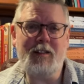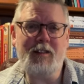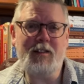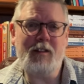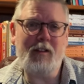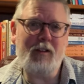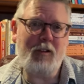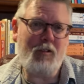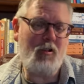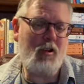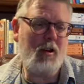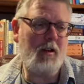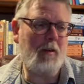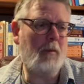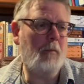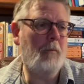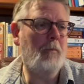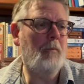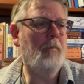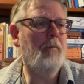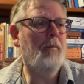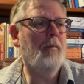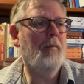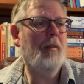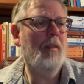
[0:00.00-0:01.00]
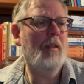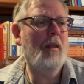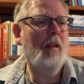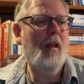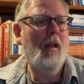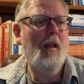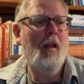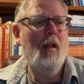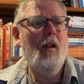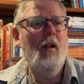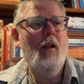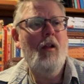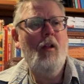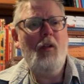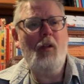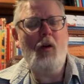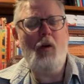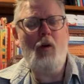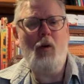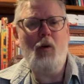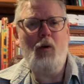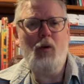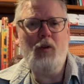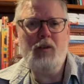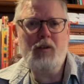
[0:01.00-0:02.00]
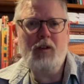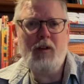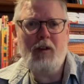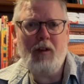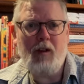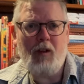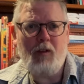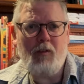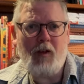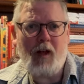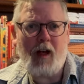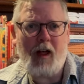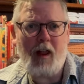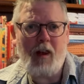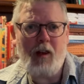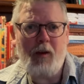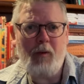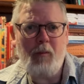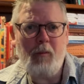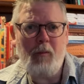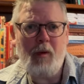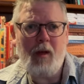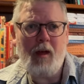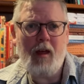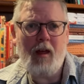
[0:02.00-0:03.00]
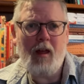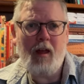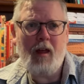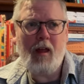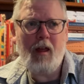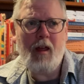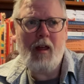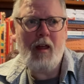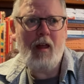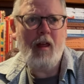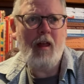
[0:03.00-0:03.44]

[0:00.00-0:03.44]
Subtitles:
serial. The Haunting of Alan May.